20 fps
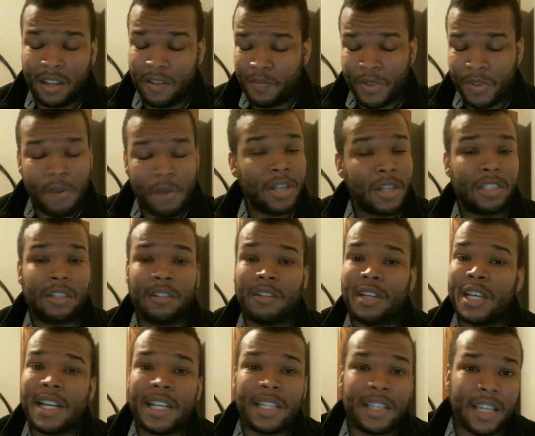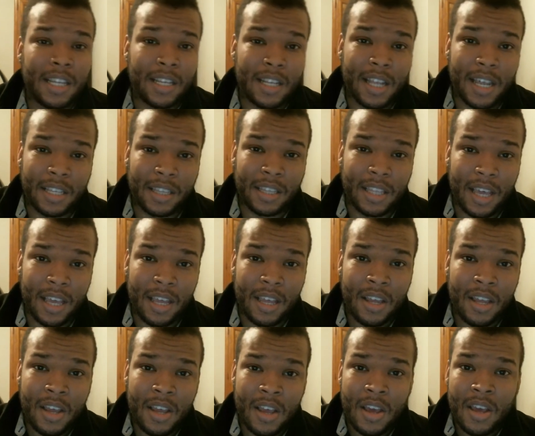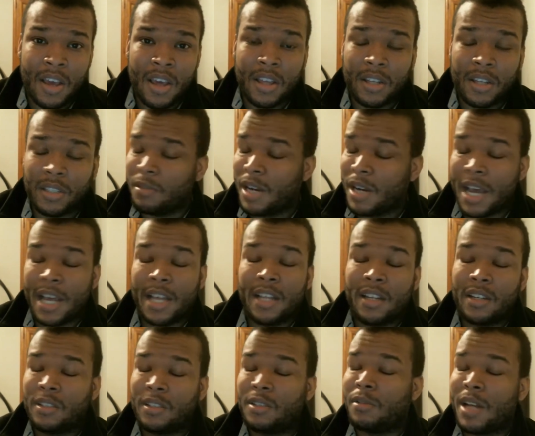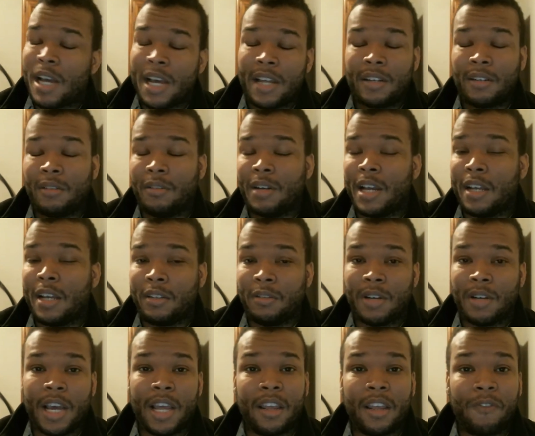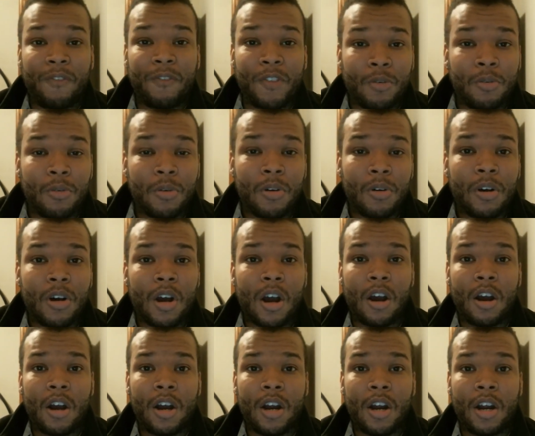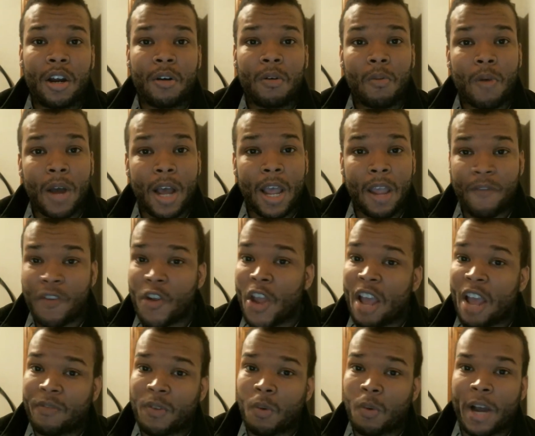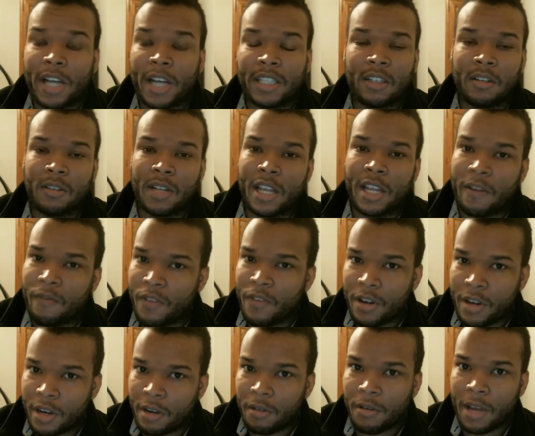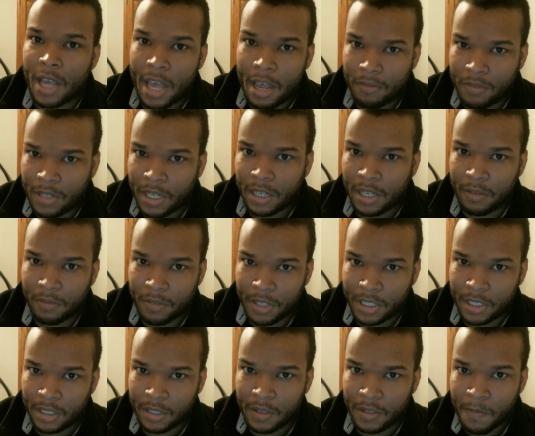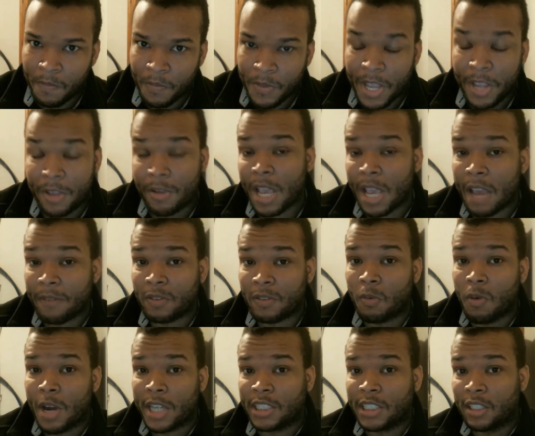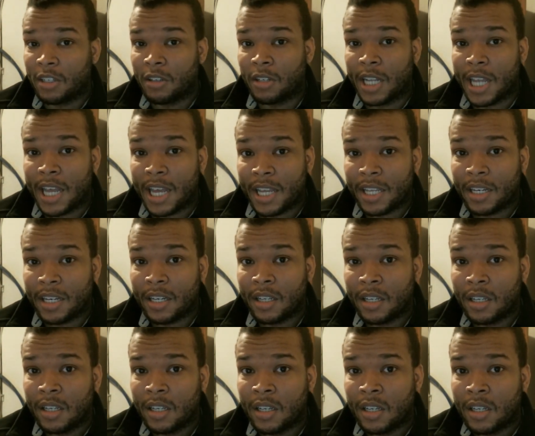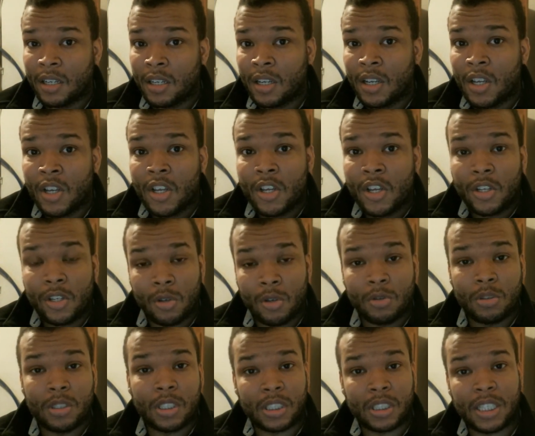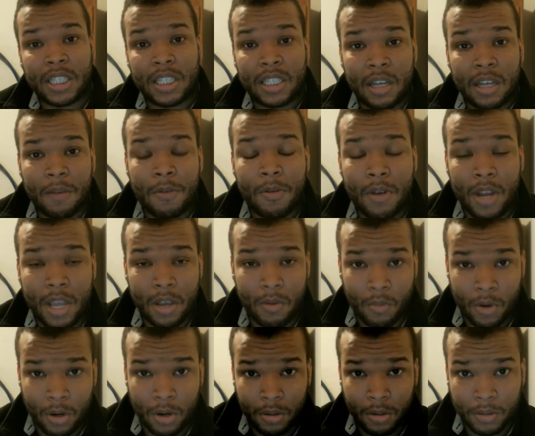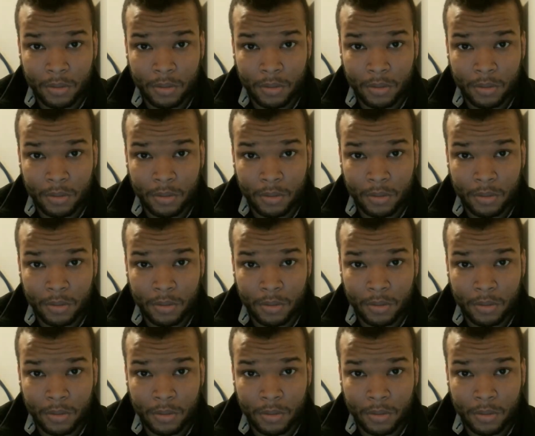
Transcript: Don't watch it on anything like that. Do not. If you have to watch it online, if you don't have television and you have to watch it online, use the CW network.